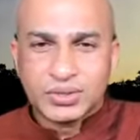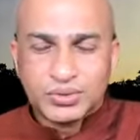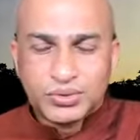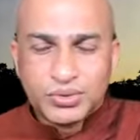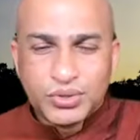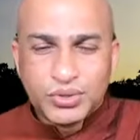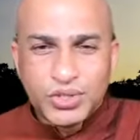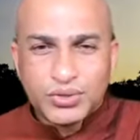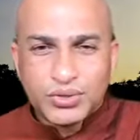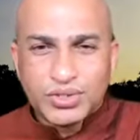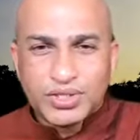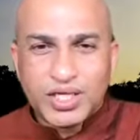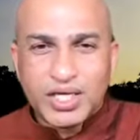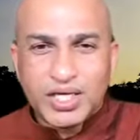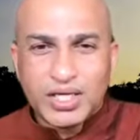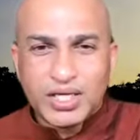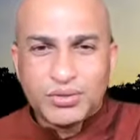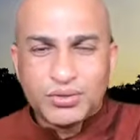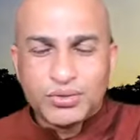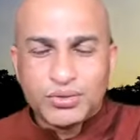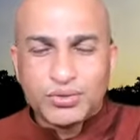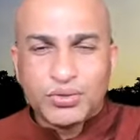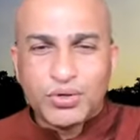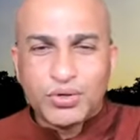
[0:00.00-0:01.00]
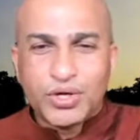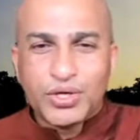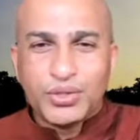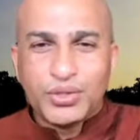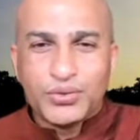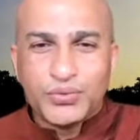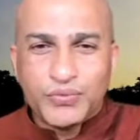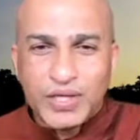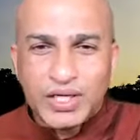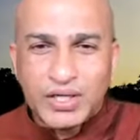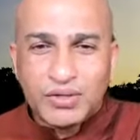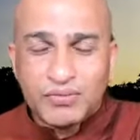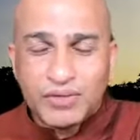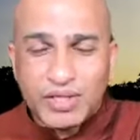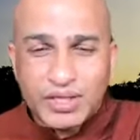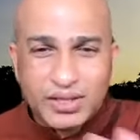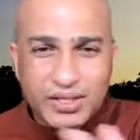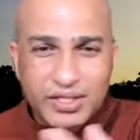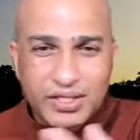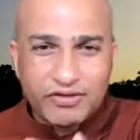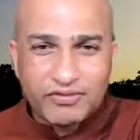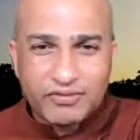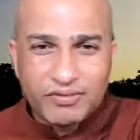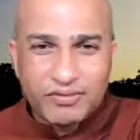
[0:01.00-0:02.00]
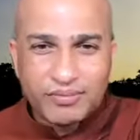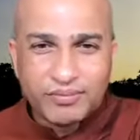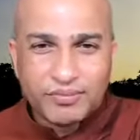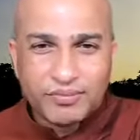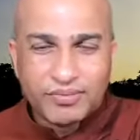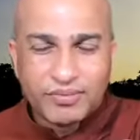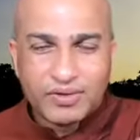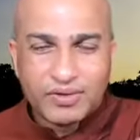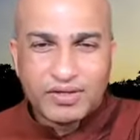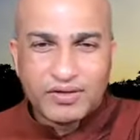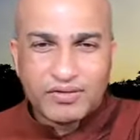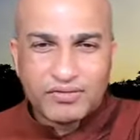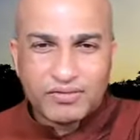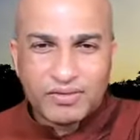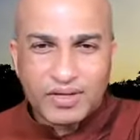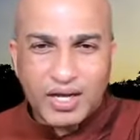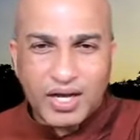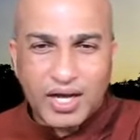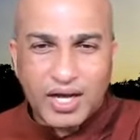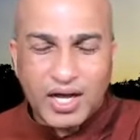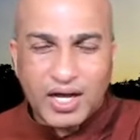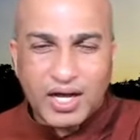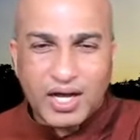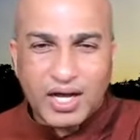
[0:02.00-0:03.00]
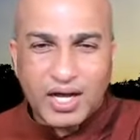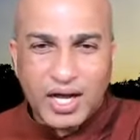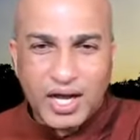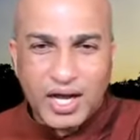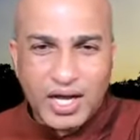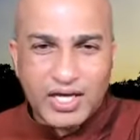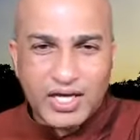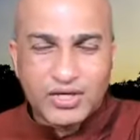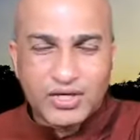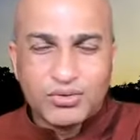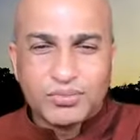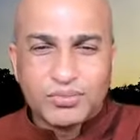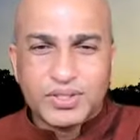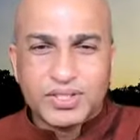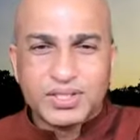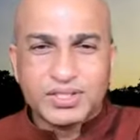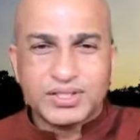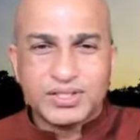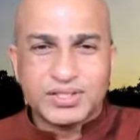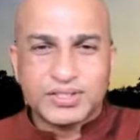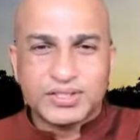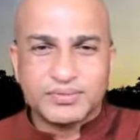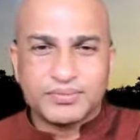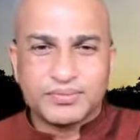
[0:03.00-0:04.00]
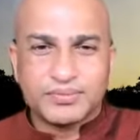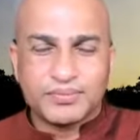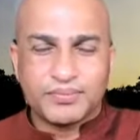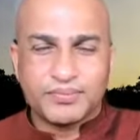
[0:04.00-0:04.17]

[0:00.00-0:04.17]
Do you think you're going to win with this just arguments?